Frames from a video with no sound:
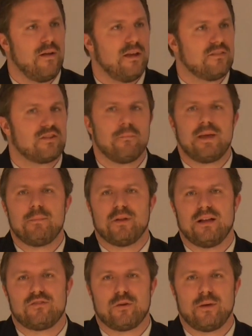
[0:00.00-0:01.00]
Some people
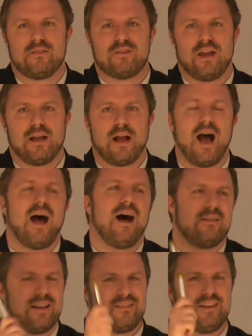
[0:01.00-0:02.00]
answer by saying,
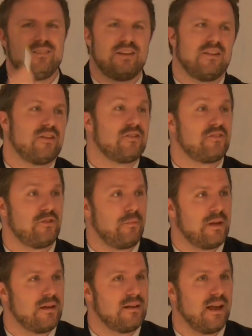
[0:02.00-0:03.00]
that's easy, they're
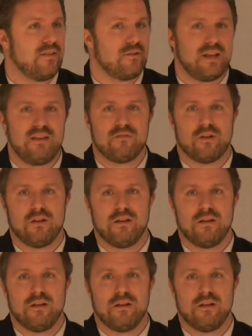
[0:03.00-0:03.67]
stupid, and they're evil.